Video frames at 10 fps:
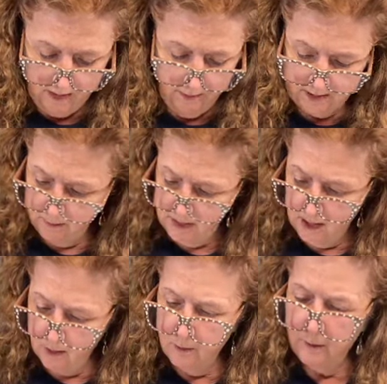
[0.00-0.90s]
Maybe some
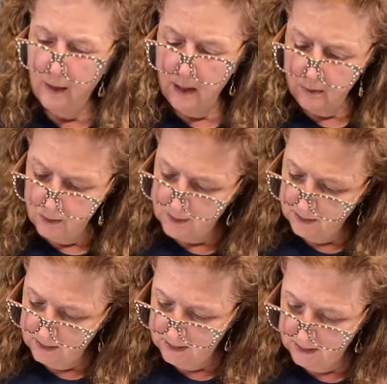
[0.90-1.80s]
yellow
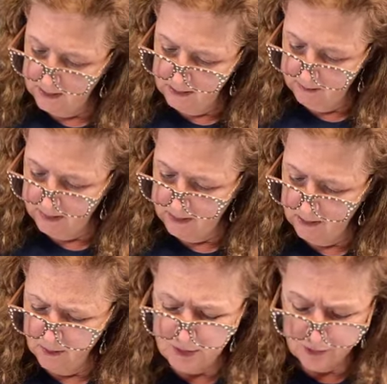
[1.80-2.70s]
flowers, let's see. My
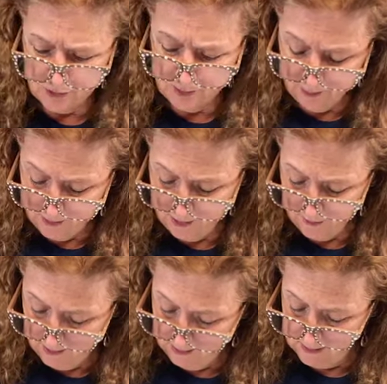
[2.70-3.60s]
yellow's usually pretty
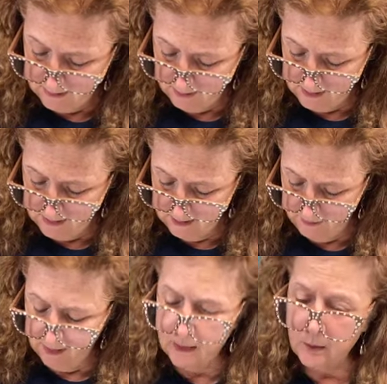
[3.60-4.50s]
green because I'm always
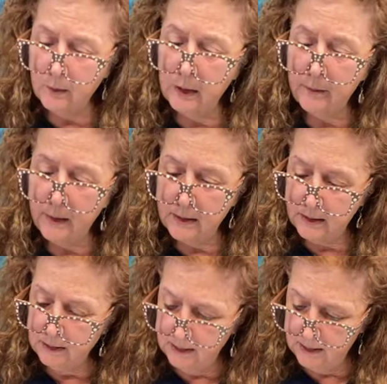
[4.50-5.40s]
dipping into it when I'm
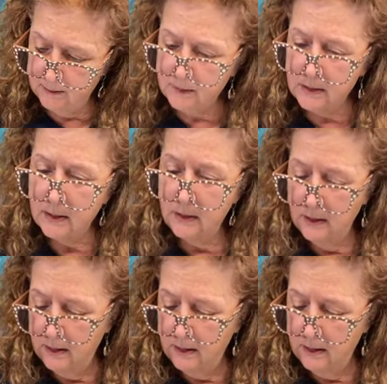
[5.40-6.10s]
painting leaves.